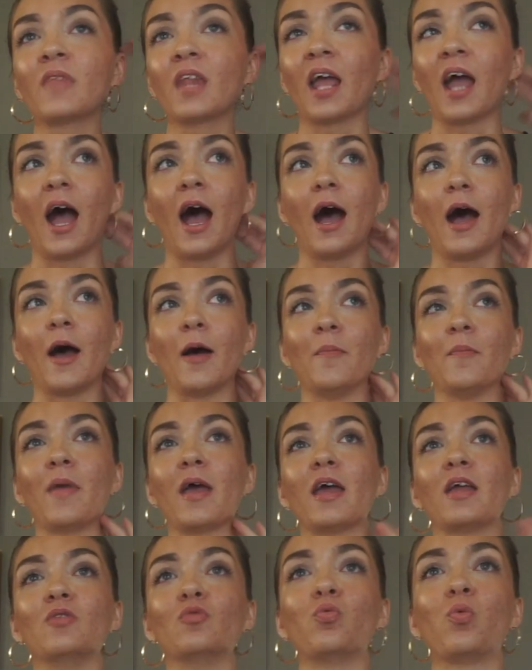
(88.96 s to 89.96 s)

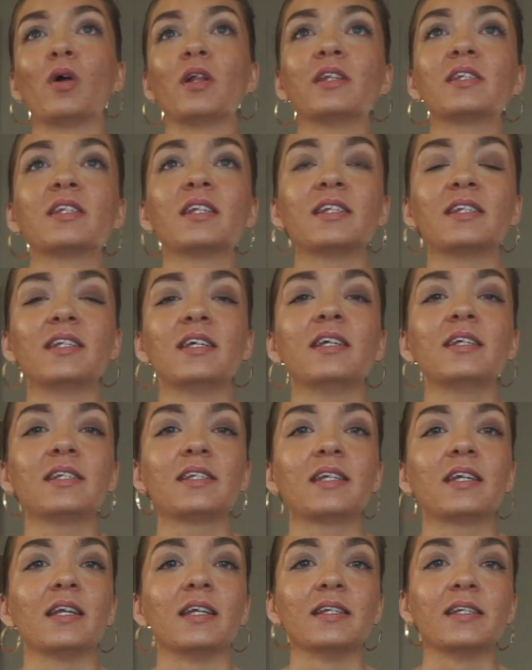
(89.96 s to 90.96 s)
And once the
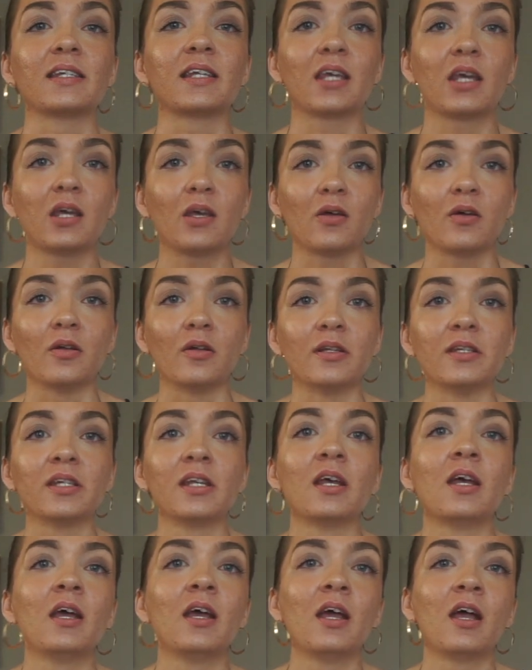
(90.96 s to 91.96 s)
season is killed,
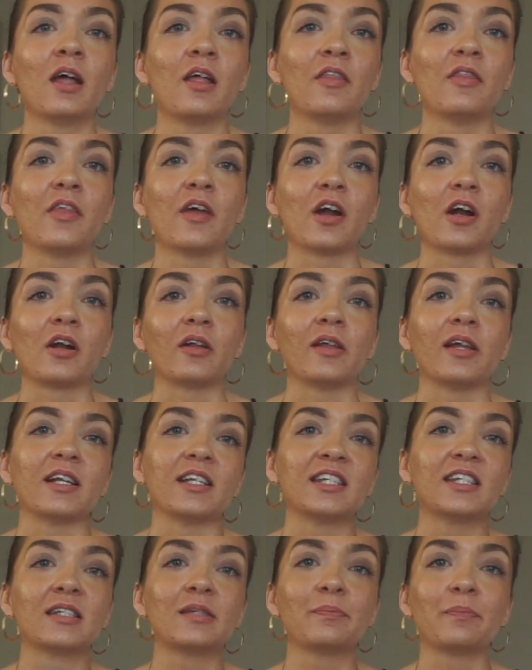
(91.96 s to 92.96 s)
their like
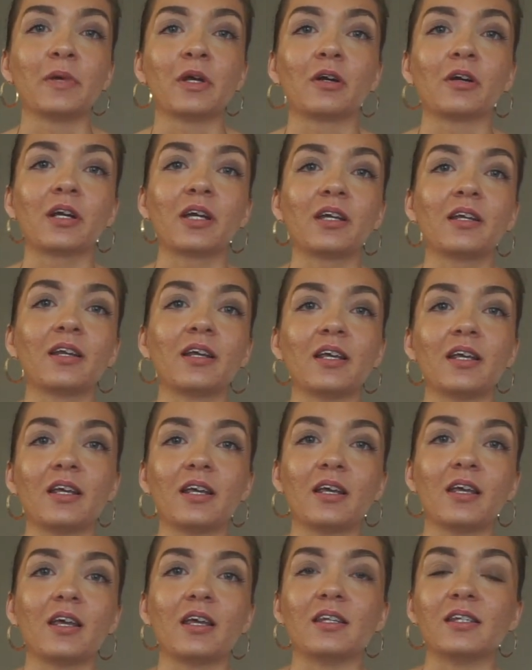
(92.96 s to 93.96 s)
spirit
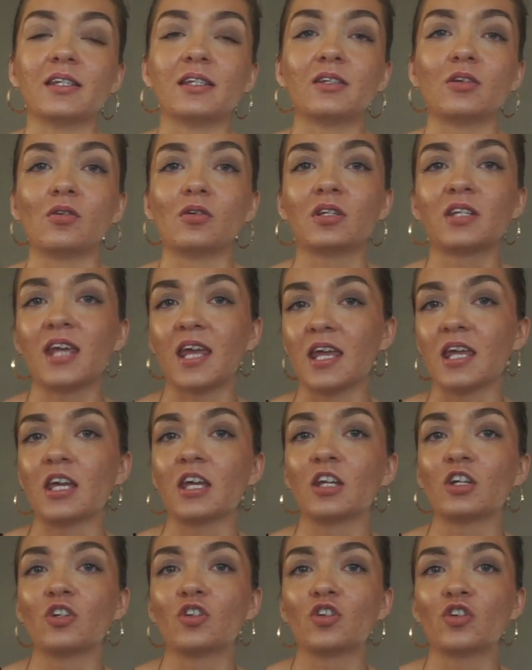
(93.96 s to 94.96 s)
is
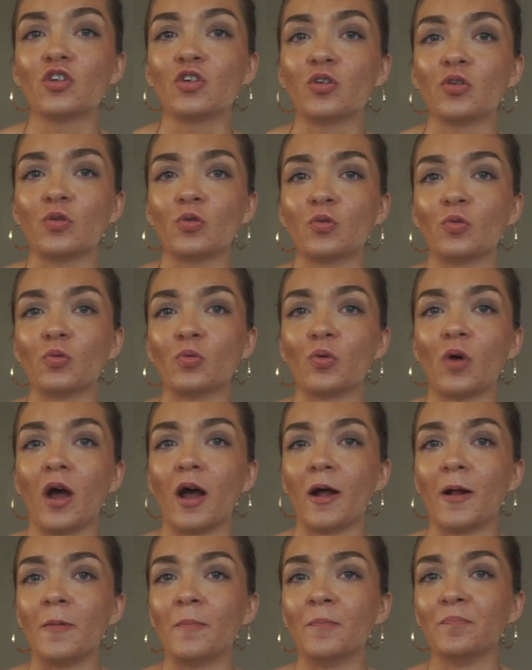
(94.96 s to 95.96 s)
taken to
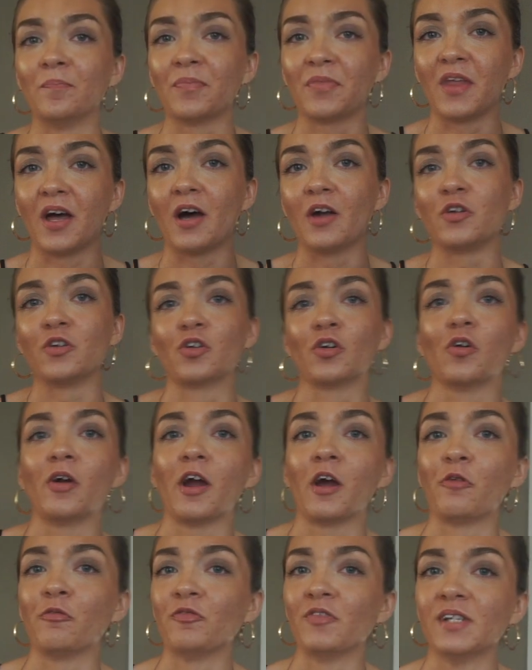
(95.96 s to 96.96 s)
the
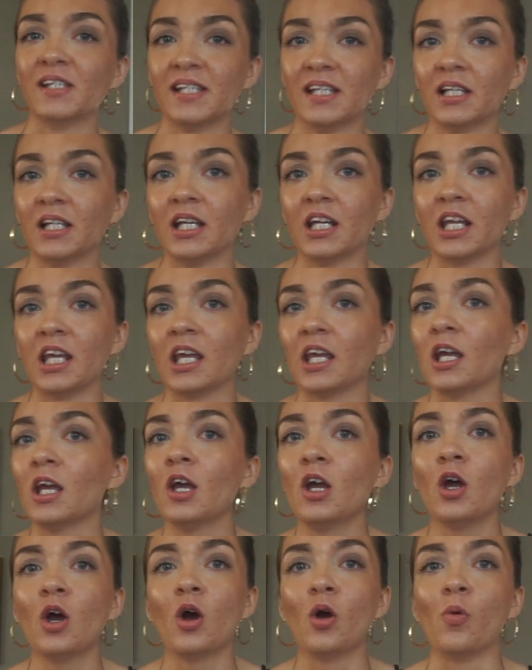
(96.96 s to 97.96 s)
underground facility
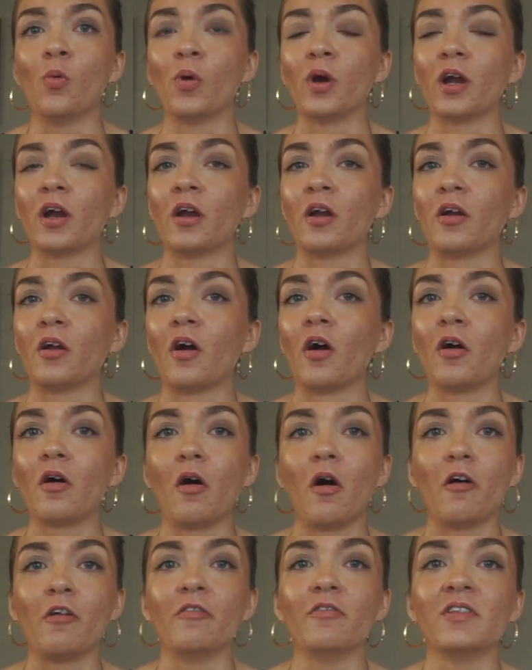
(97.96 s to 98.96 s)
where
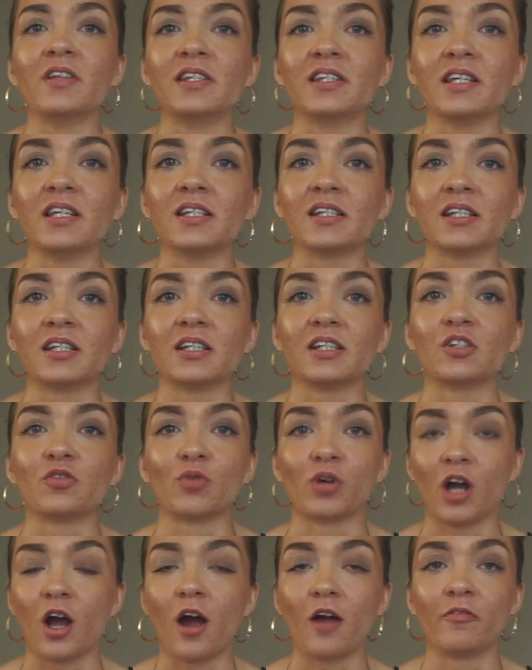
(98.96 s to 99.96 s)
all of the seasons
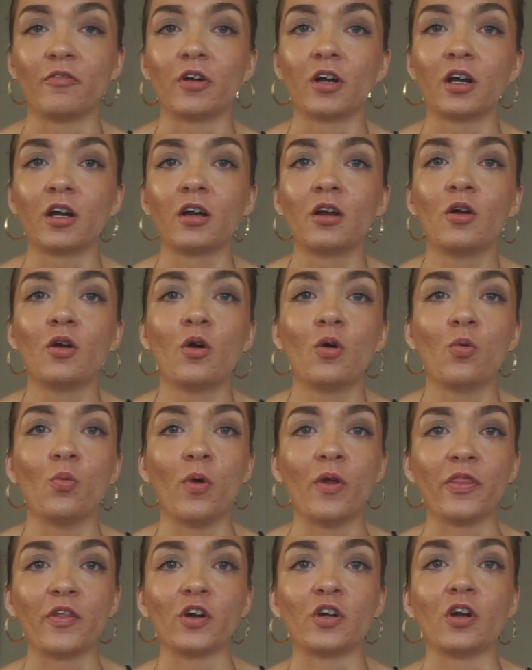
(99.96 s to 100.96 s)
recover
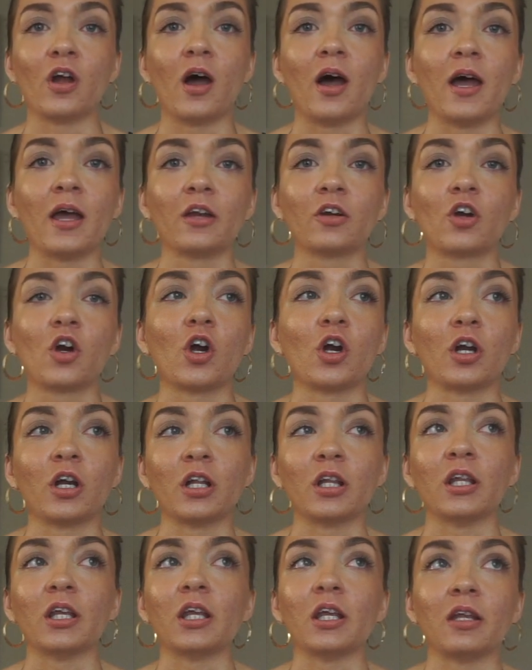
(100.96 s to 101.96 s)
when they're not
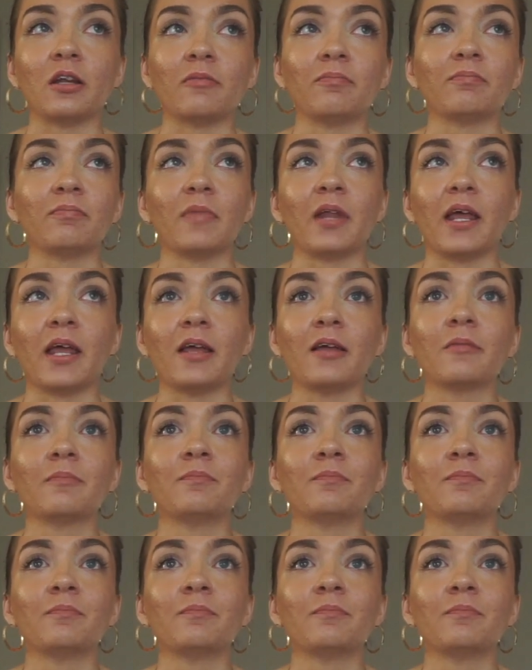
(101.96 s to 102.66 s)
currently like